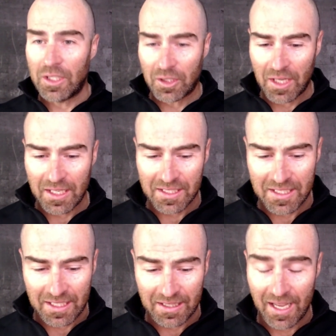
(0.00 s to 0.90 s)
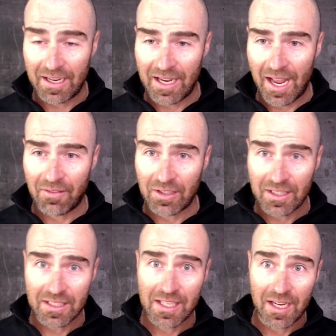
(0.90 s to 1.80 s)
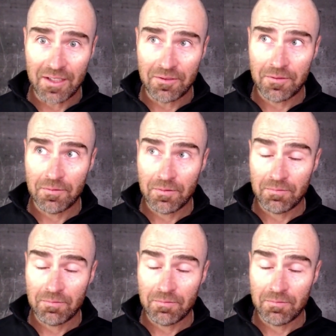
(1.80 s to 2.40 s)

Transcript: you're kind of seeing that having this kind of